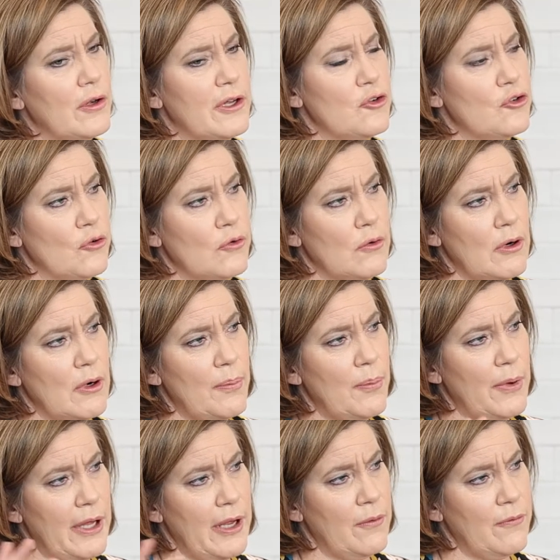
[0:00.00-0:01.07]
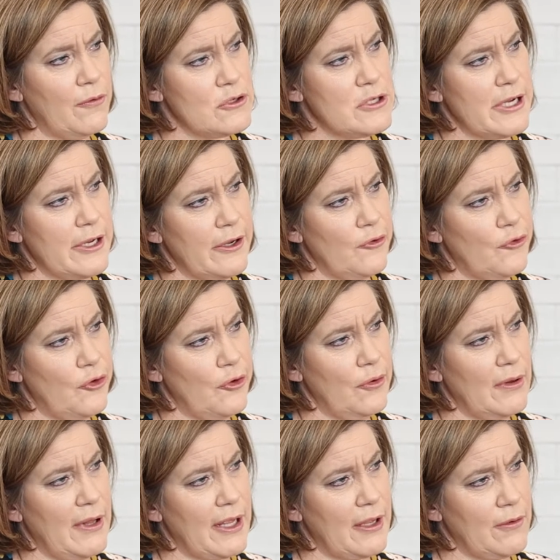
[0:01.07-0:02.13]
did you grow up in Virginia
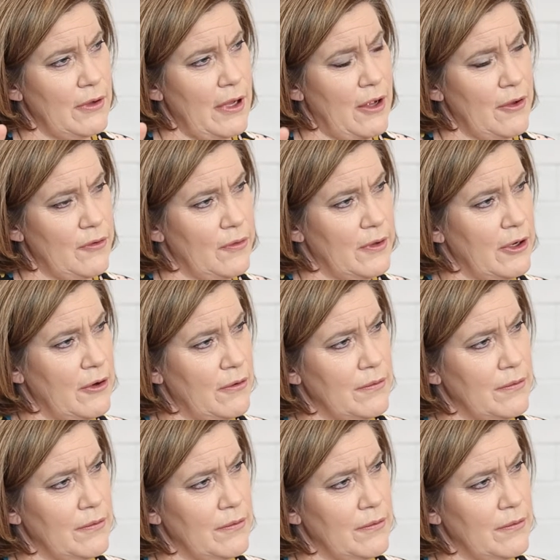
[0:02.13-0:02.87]
too? Like out near?